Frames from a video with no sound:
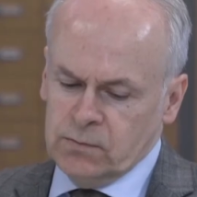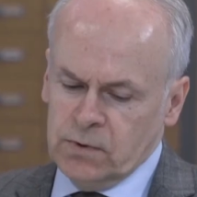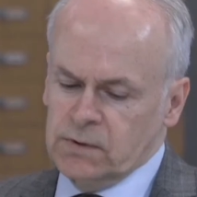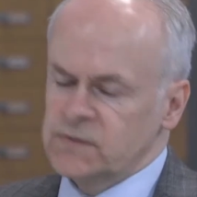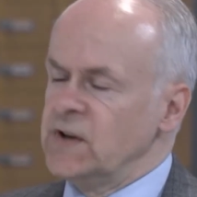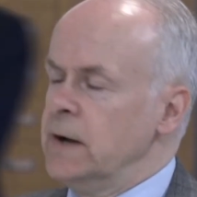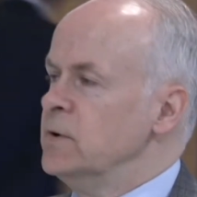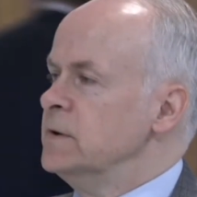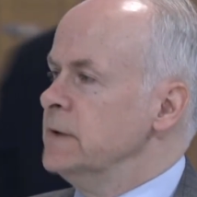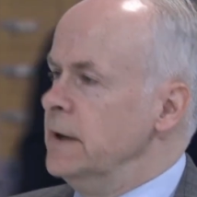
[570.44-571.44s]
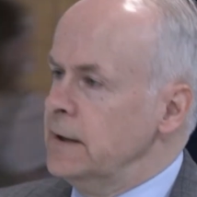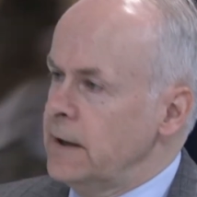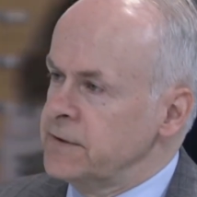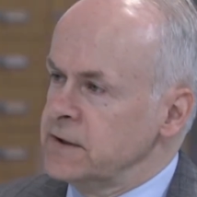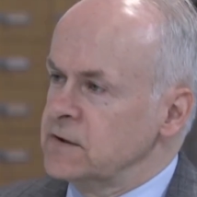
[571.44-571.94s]
Well, Simon,
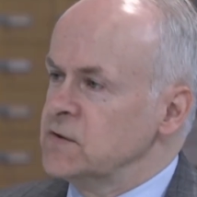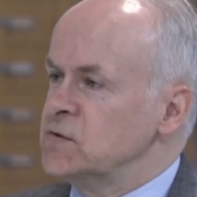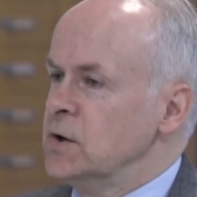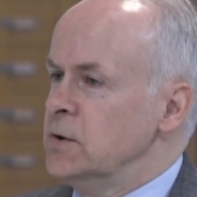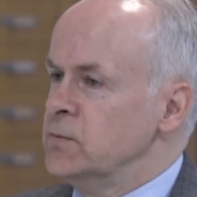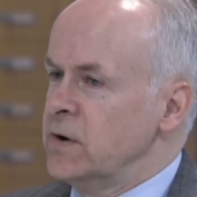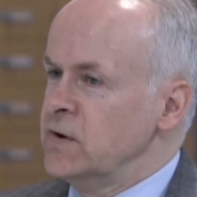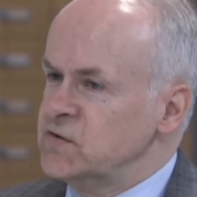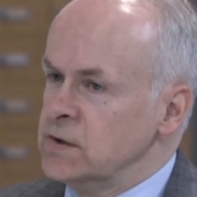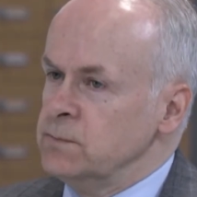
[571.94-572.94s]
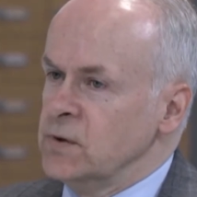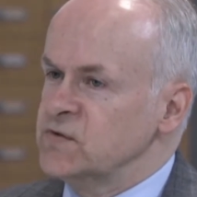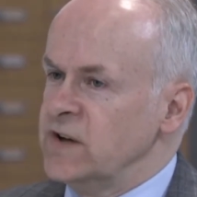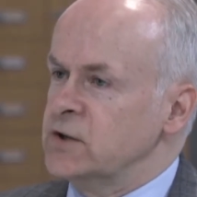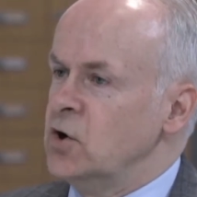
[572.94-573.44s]
I think there's a very simple
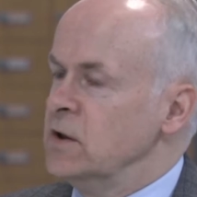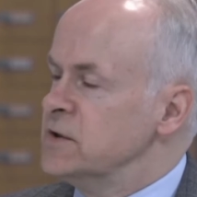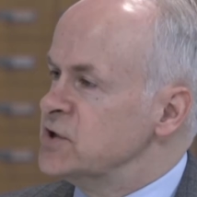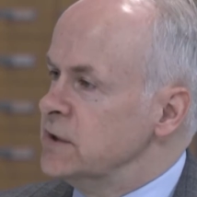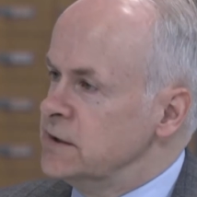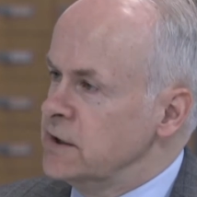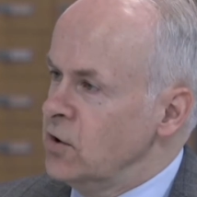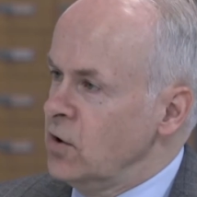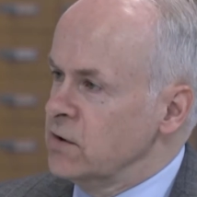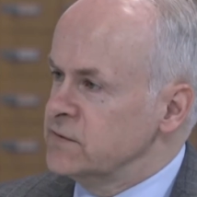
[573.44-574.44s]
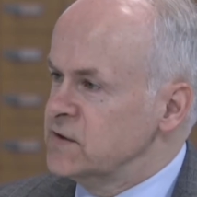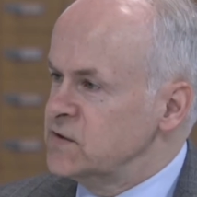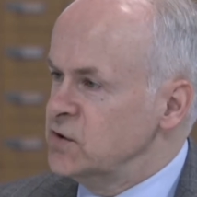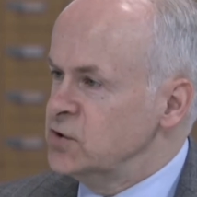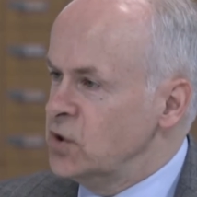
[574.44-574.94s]
psychology in all of
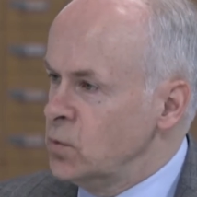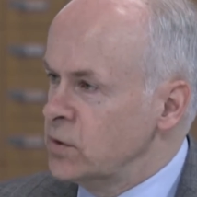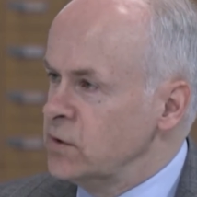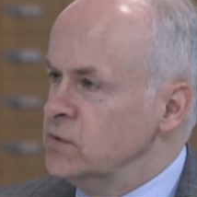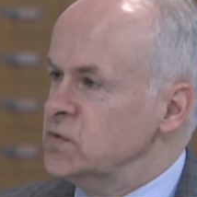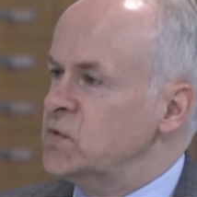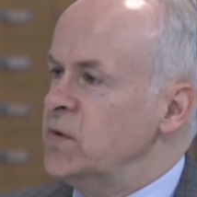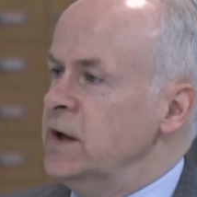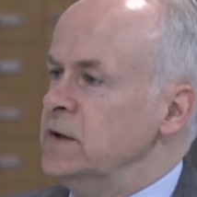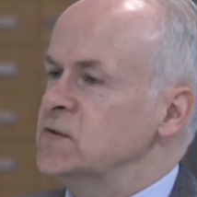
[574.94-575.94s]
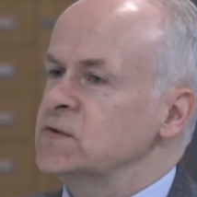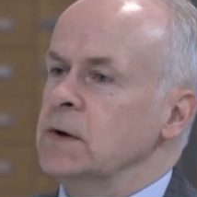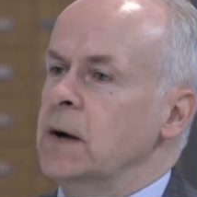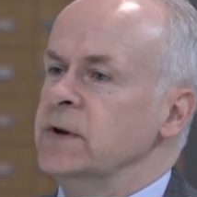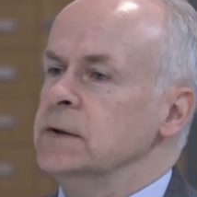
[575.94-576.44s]
this. You don't want to lose face.
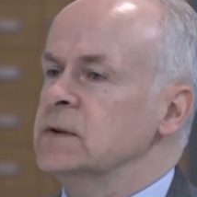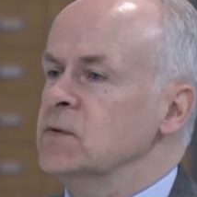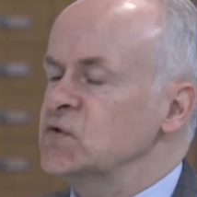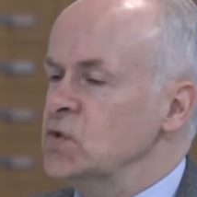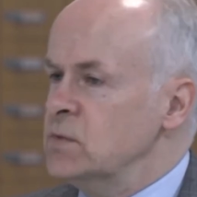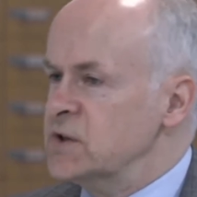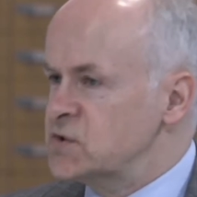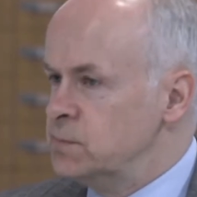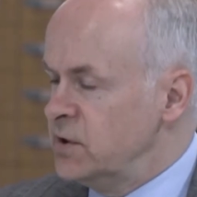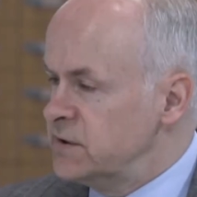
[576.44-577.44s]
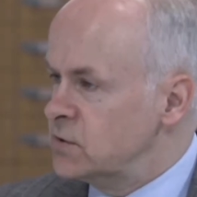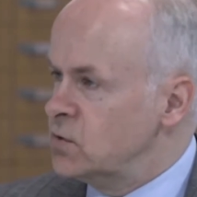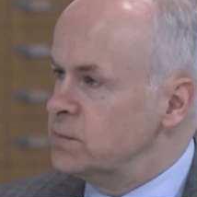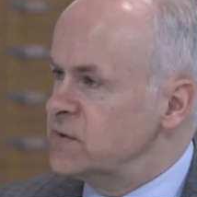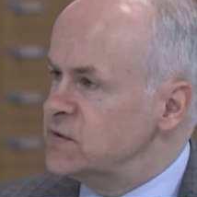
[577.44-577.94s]
I mean, there was so much
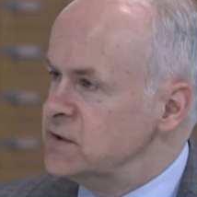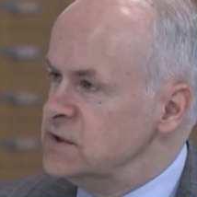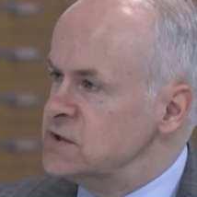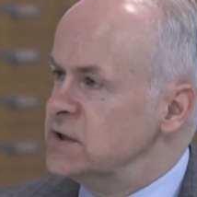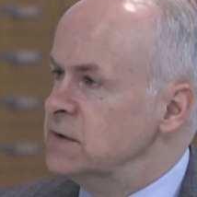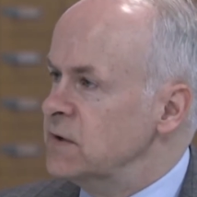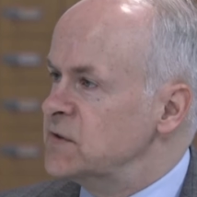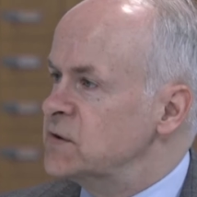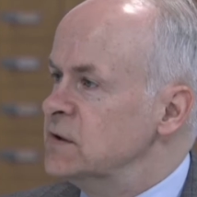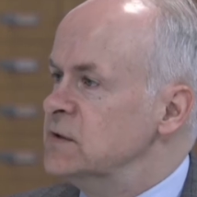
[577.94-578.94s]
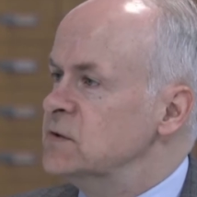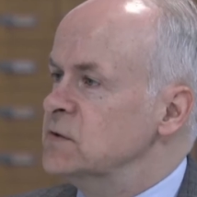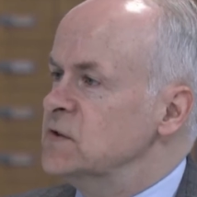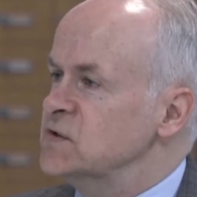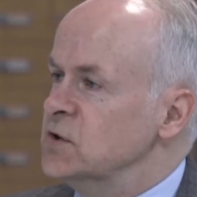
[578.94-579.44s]
political prestige invested into
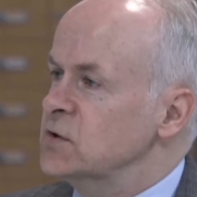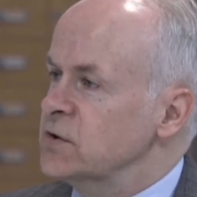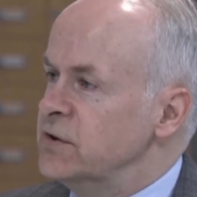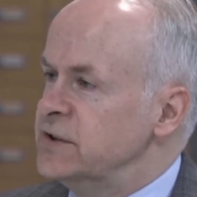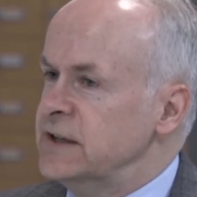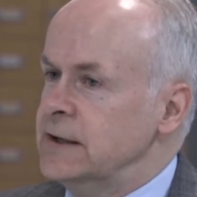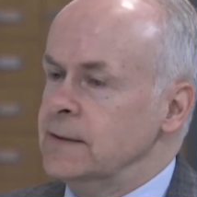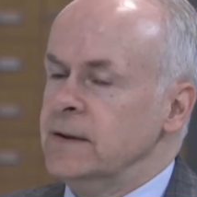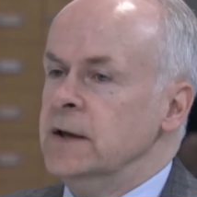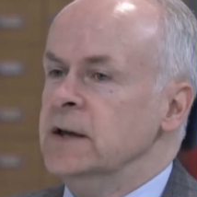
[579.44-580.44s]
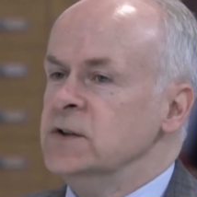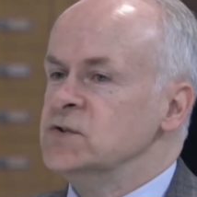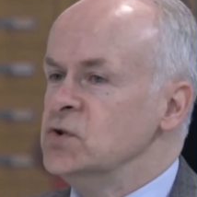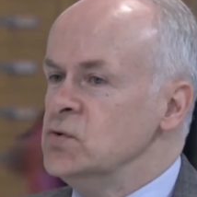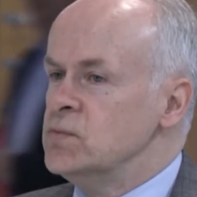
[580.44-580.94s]
this nuclear deal.
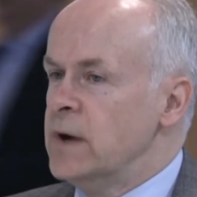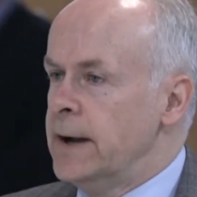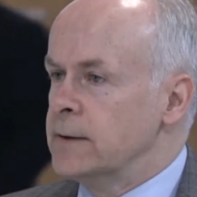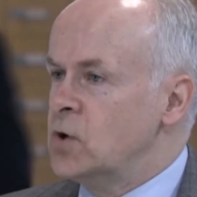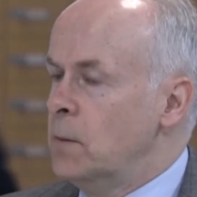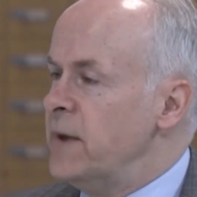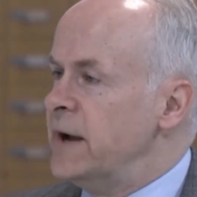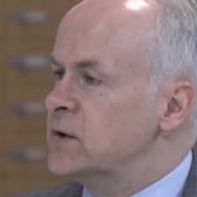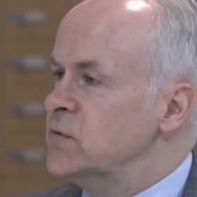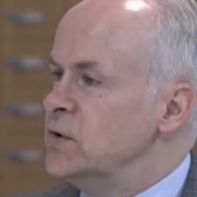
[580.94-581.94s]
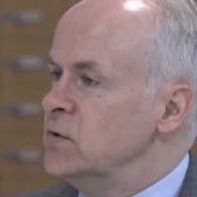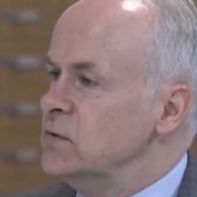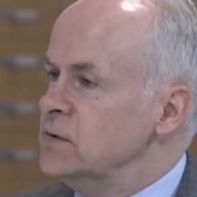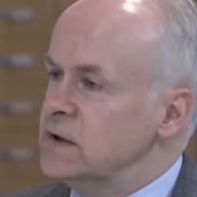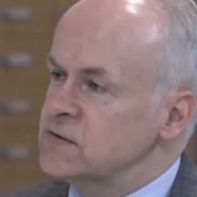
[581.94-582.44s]
To come back a few
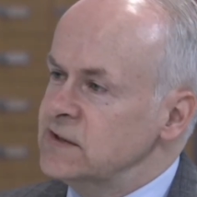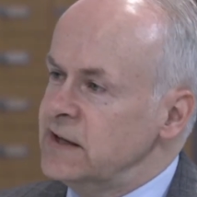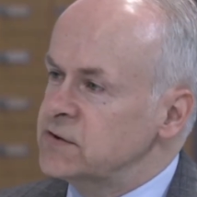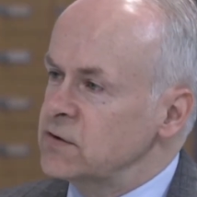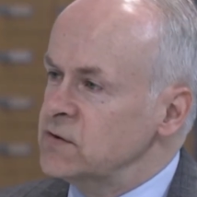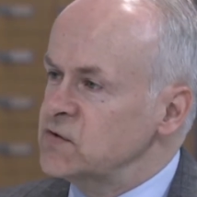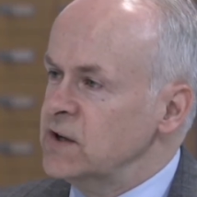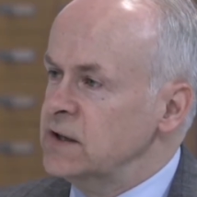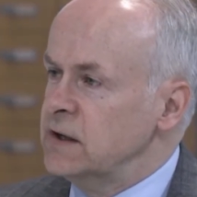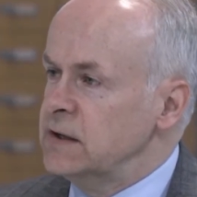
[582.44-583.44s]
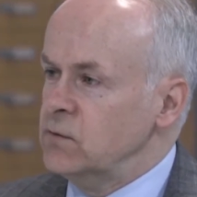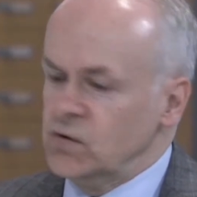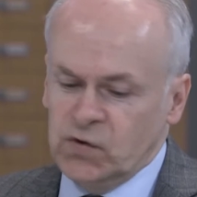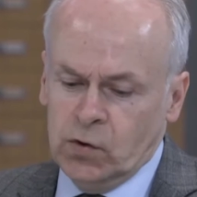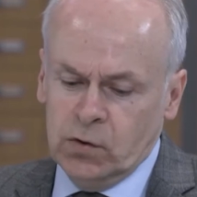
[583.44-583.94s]
years later and say that it
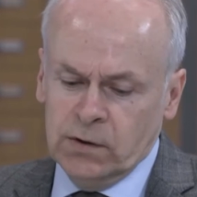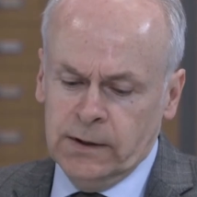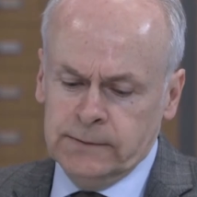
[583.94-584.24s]
was all,